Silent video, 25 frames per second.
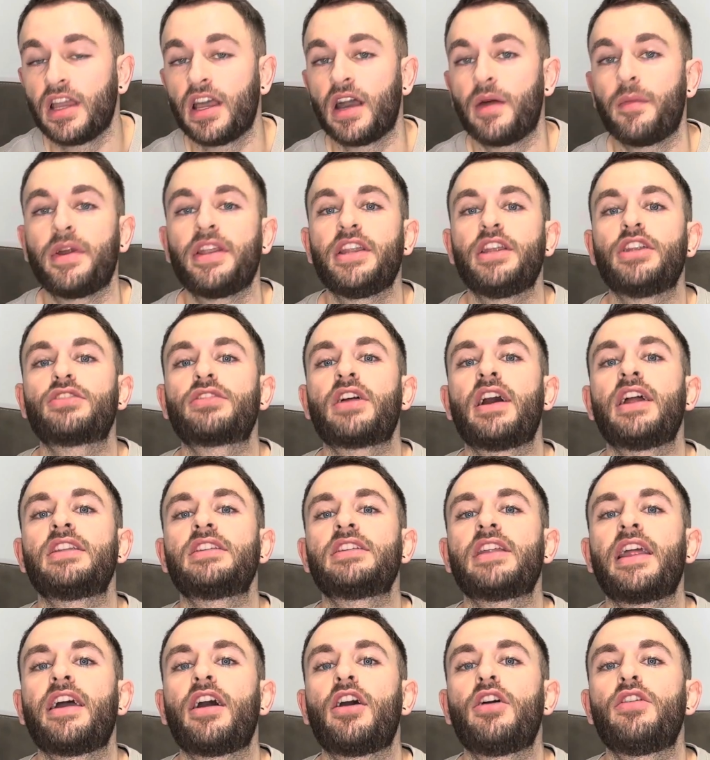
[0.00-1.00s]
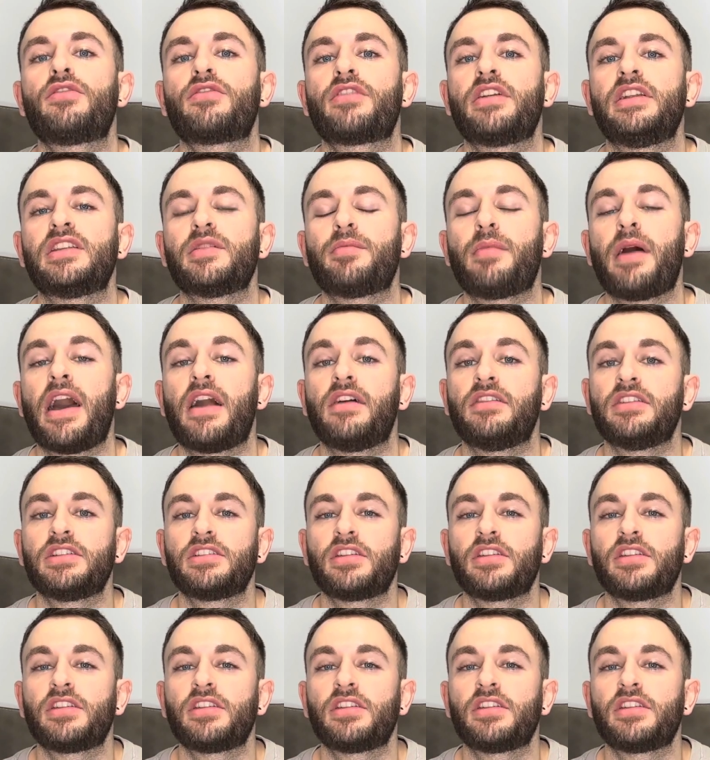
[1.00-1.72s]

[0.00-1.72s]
and when you translate over into pounds,